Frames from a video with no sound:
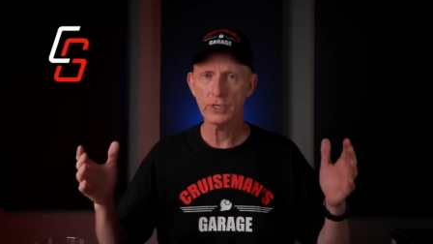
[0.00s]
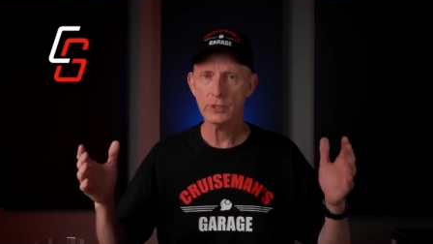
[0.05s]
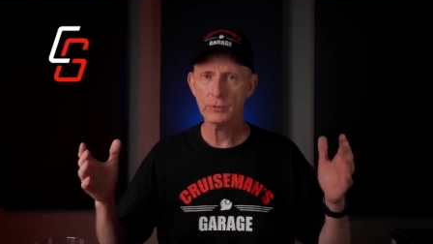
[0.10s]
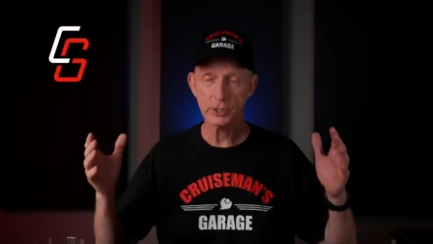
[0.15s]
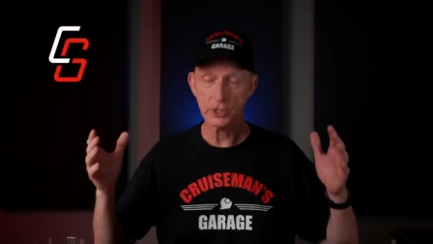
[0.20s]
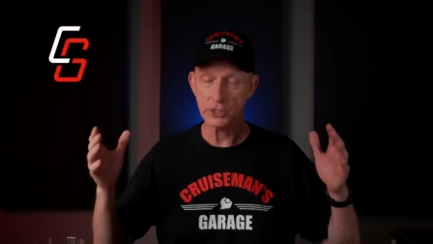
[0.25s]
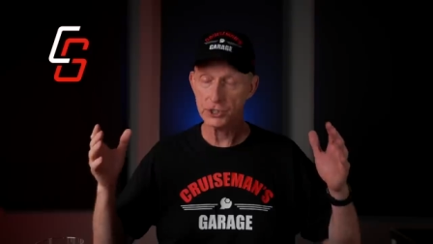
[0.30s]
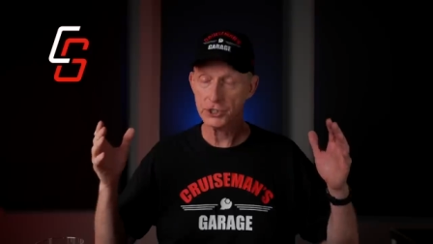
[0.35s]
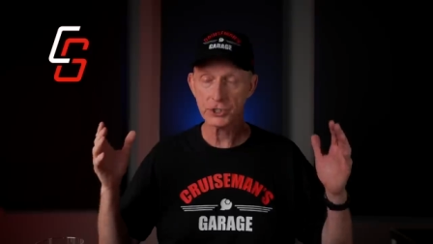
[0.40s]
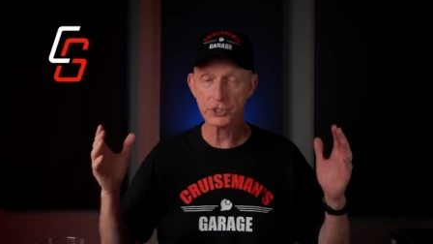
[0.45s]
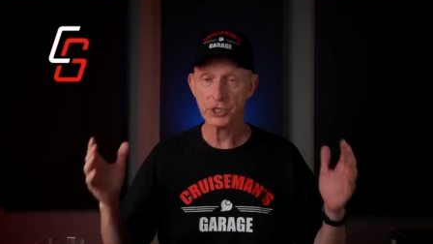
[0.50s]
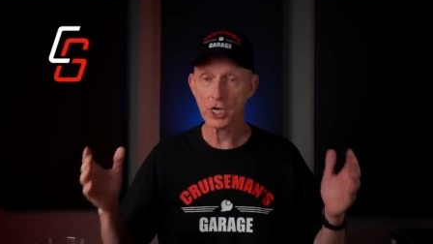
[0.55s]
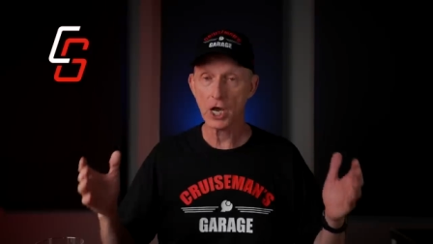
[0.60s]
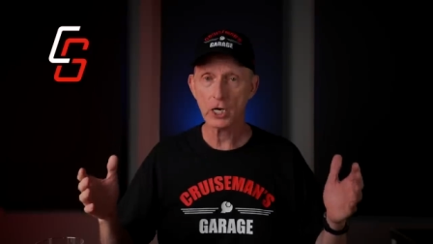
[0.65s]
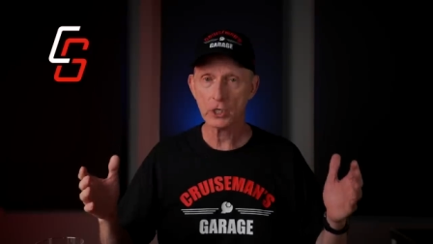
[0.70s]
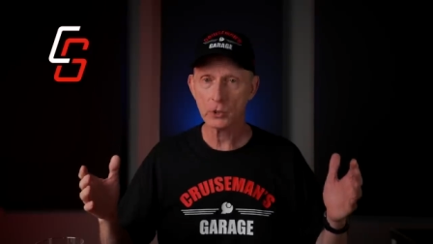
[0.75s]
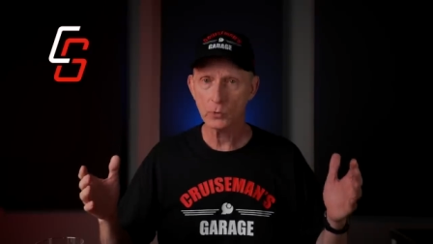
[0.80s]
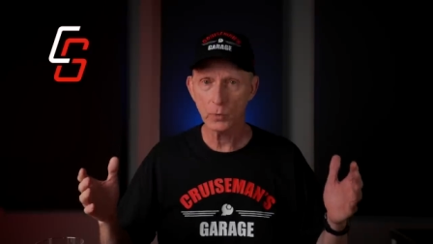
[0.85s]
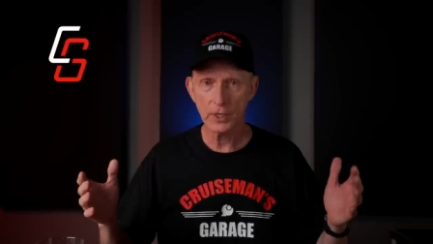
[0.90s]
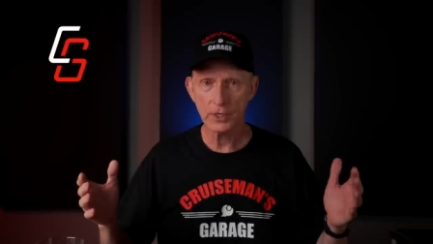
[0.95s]
It was a
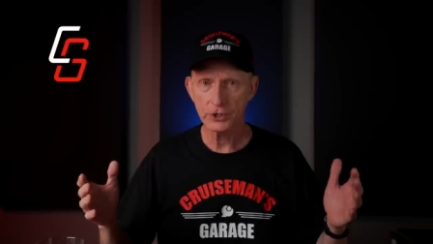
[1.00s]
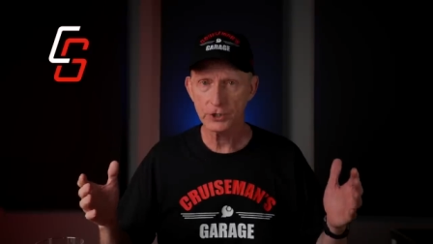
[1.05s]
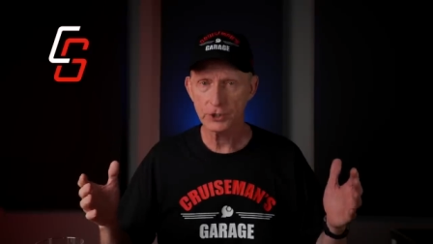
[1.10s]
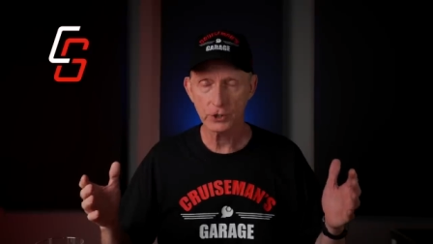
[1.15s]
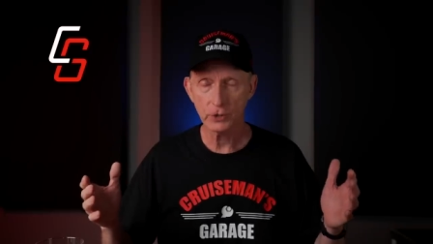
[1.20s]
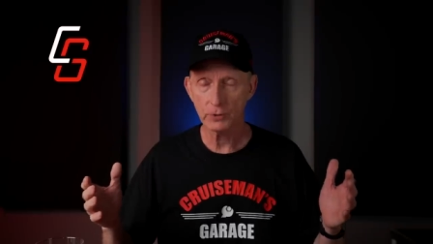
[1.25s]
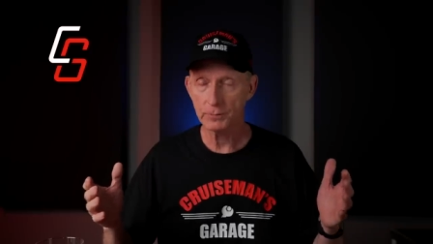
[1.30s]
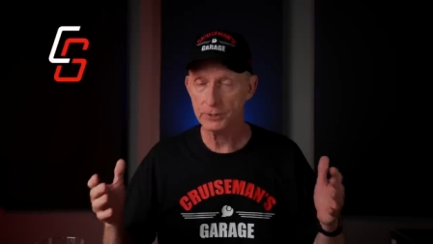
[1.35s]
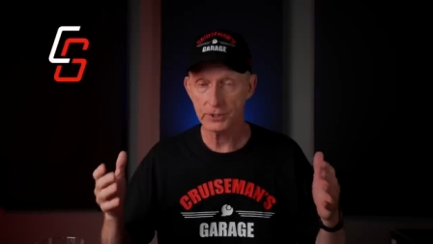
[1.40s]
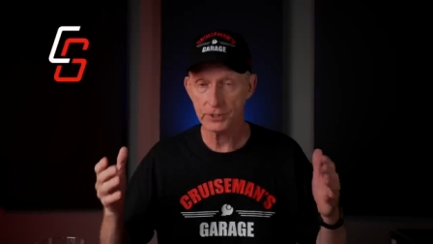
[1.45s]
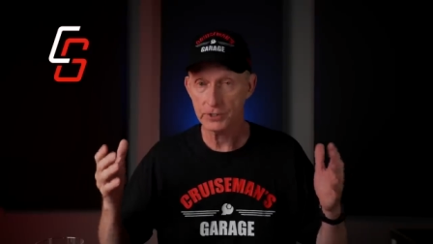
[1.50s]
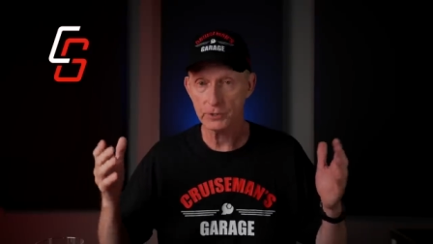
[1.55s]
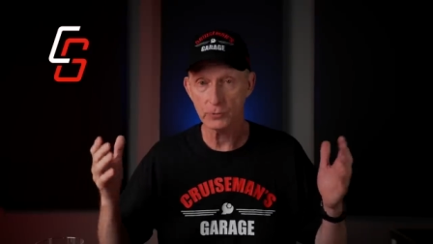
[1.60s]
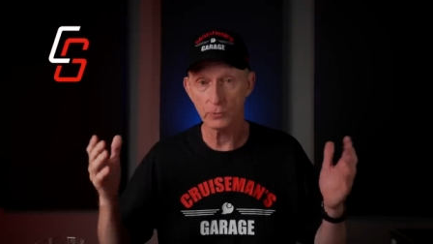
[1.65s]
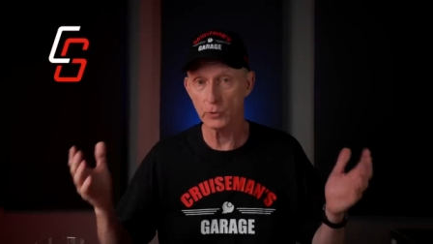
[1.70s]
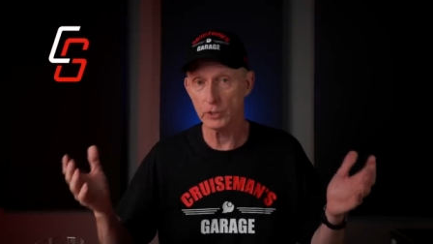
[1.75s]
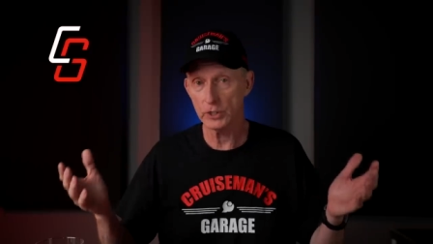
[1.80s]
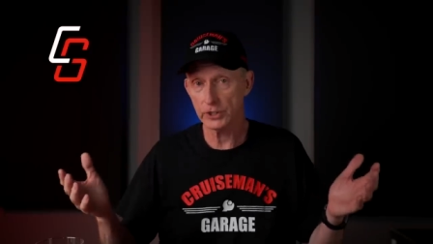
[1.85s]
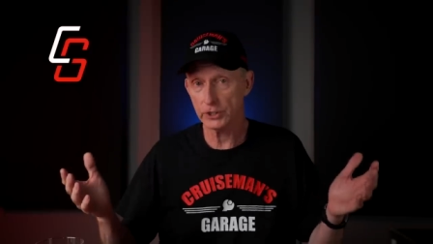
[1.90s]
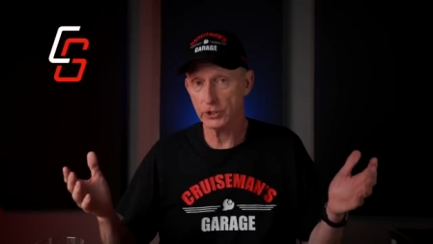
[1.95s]
stock windshield, but it's in
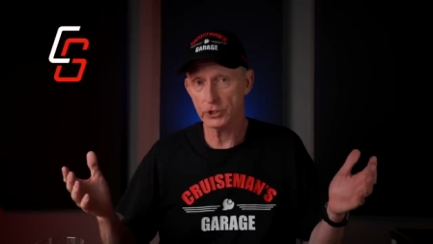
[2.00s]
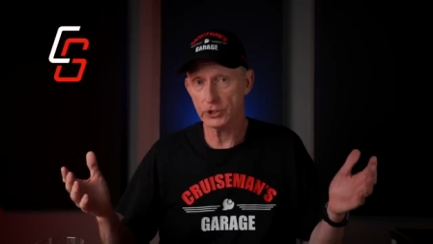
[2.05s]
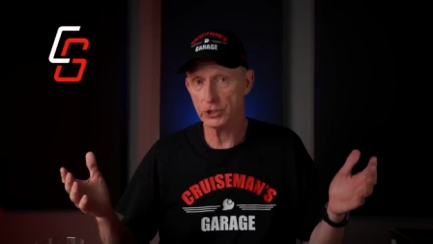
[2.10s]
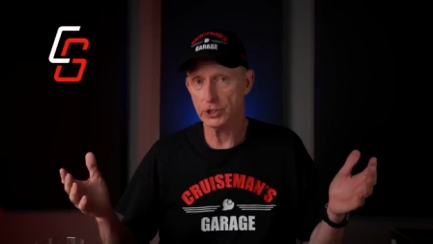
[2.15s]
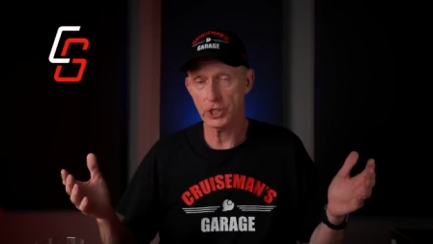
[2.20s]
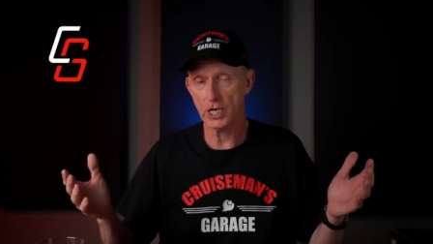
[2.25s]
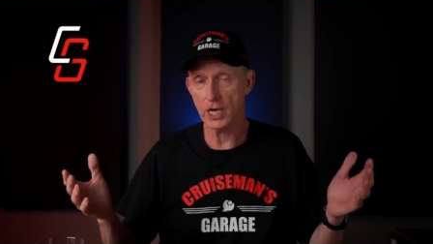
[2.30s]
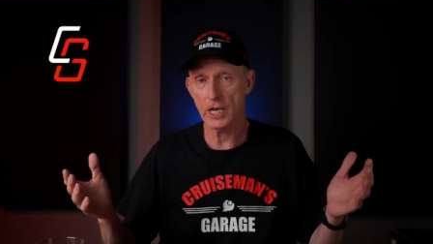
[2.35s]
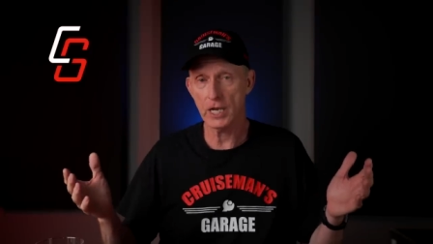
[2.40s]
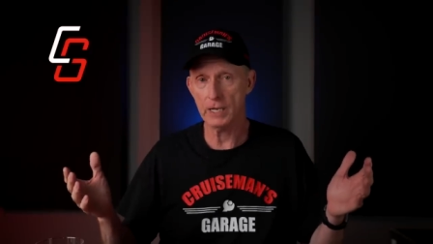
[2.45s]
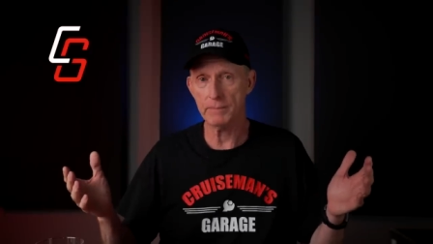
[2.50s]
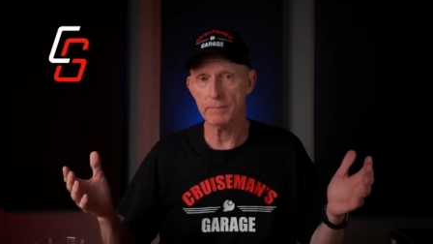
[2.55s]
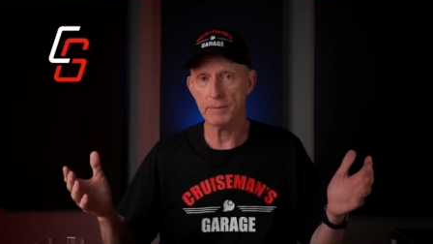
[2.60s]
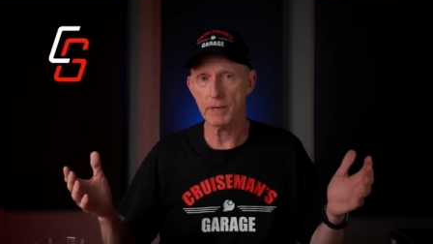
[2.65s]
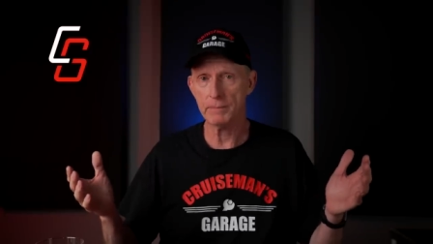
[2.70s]
really good shape.